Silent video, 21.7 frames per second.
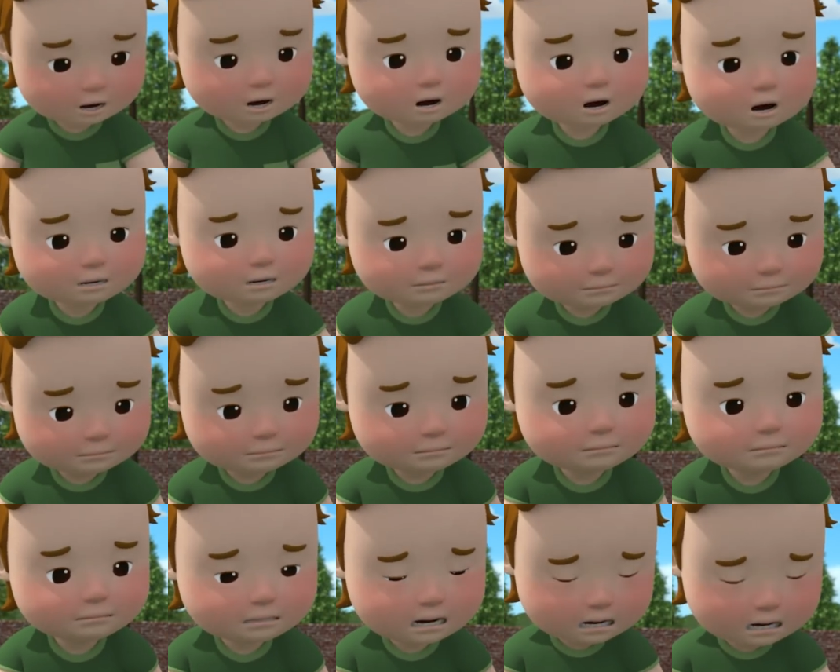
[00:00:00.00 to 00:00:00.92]
Peter,
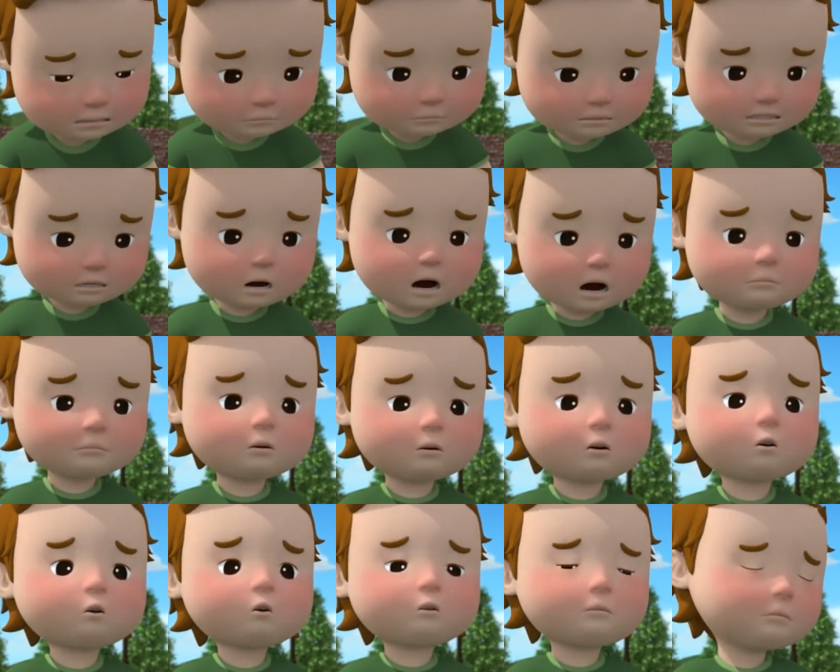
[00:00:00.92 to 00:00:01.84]
I think
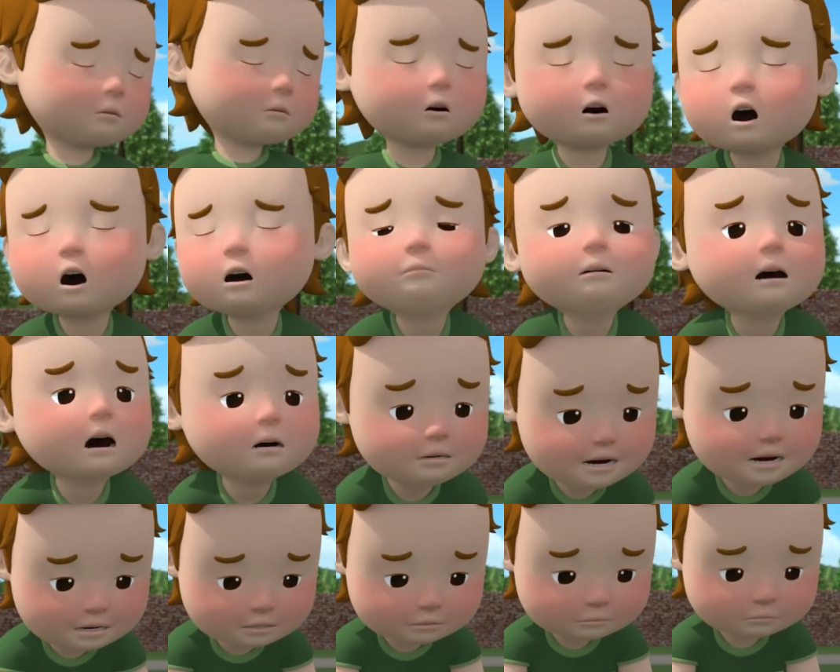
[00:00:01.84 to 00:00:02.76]
I need to go home
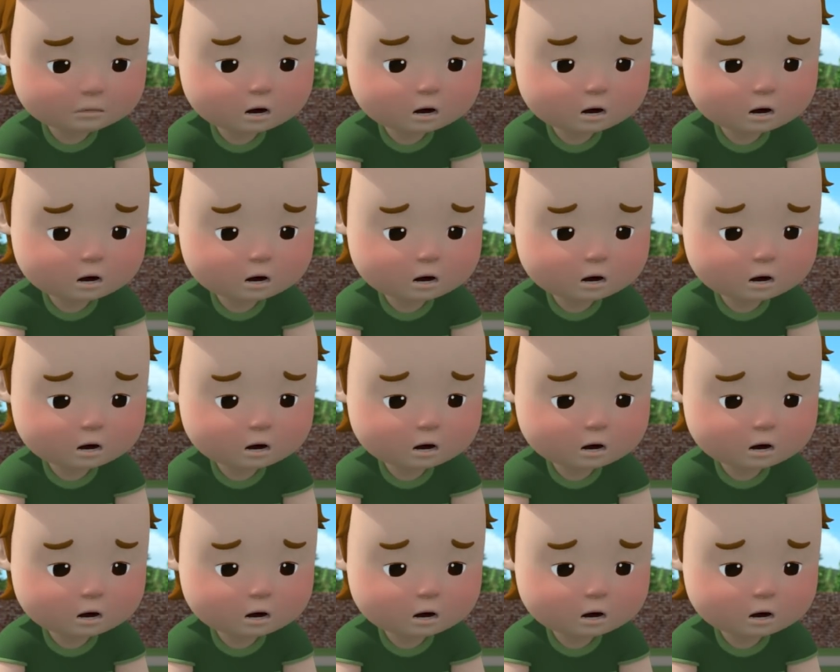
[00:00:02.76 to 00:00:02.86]
and lie